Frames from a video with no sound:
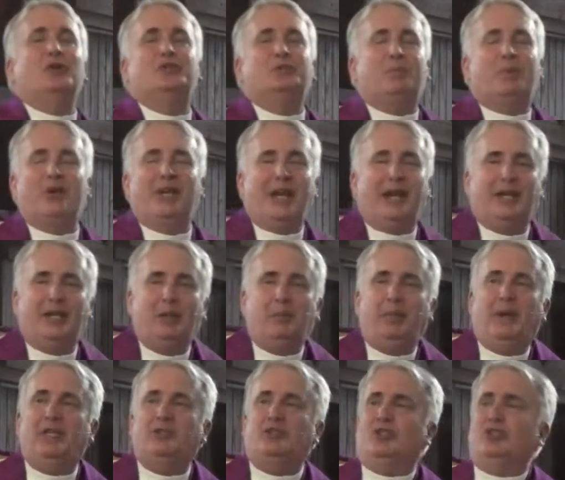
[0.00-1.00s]
those
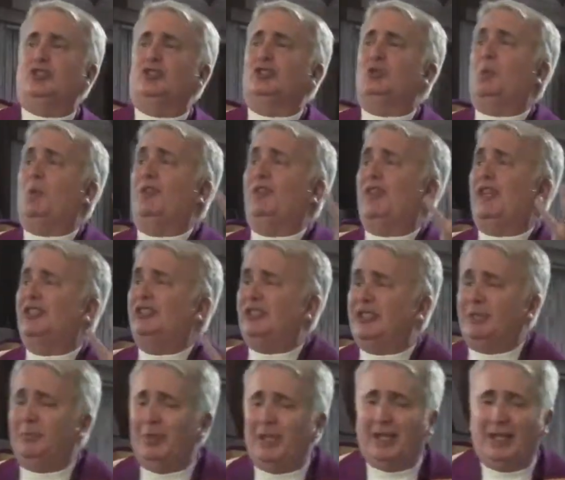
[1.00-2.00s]
preoccupations and what they
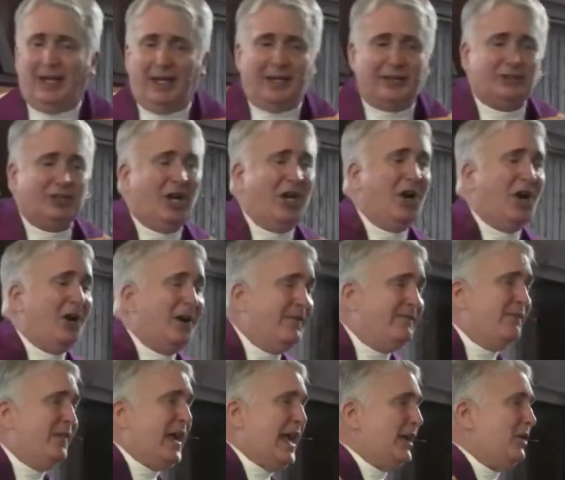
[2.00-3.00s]
symbolize are
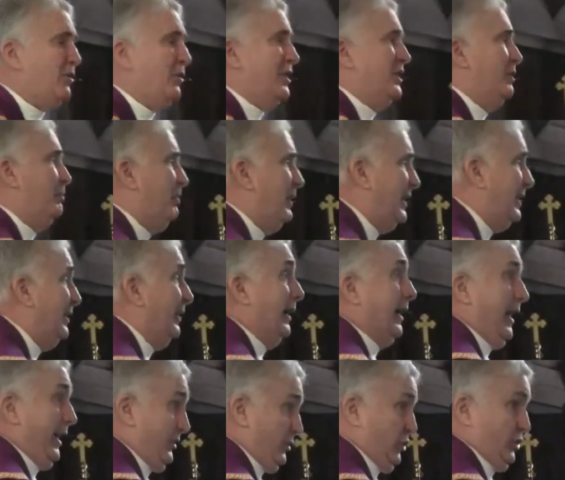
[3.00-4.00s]
in fact going to be,
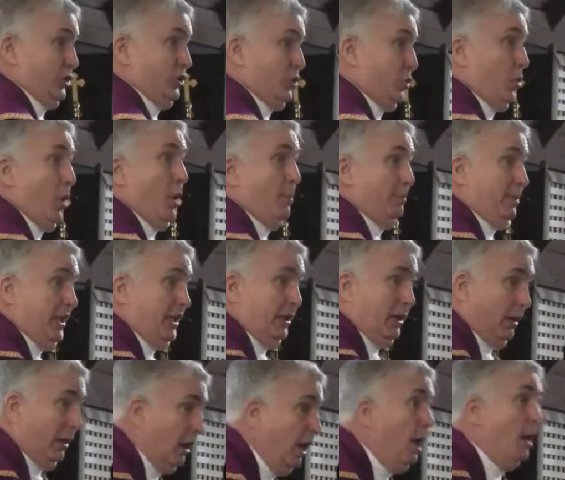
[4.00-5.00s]
uh, just quote
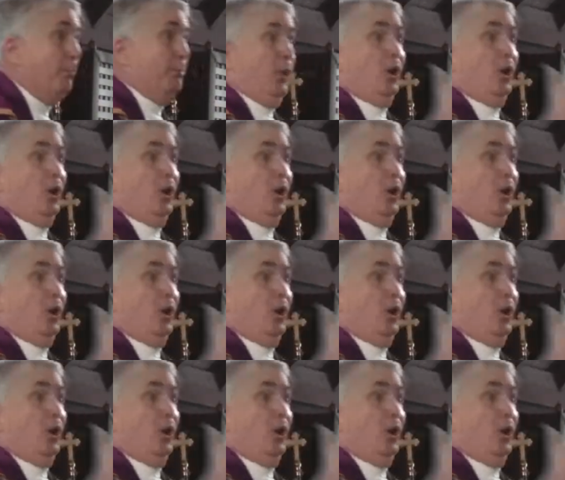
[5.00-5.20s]
Peter,